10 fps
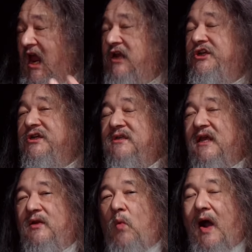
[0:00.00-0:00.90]
ancient
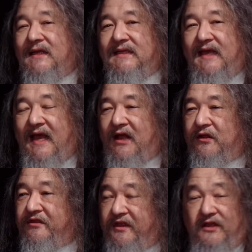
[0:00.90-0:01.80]
and widely
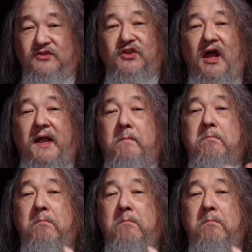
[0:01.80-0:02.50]
held things like